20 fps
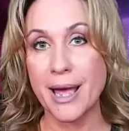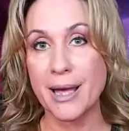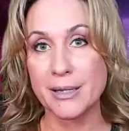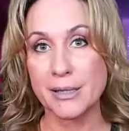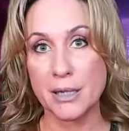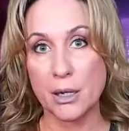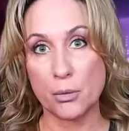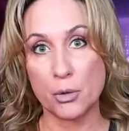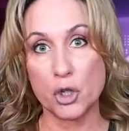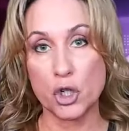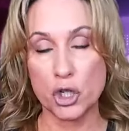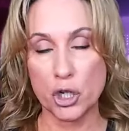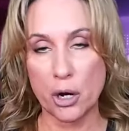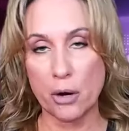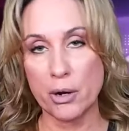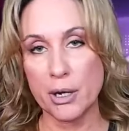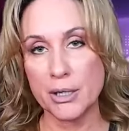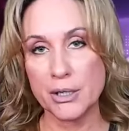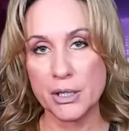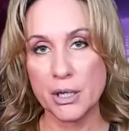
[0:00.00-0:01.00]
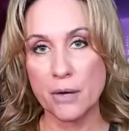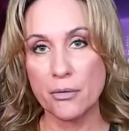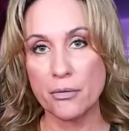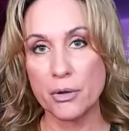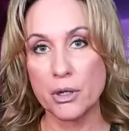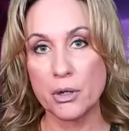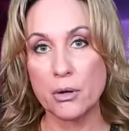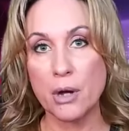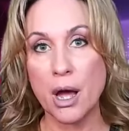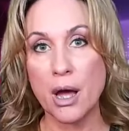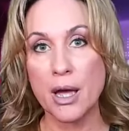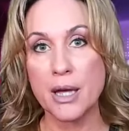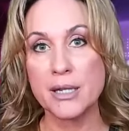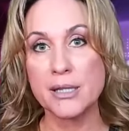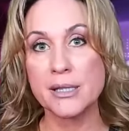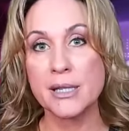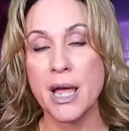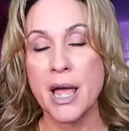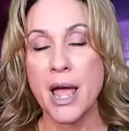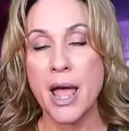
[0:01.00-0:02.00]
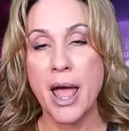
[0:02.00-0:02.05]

as I was sharing stuff with you guys,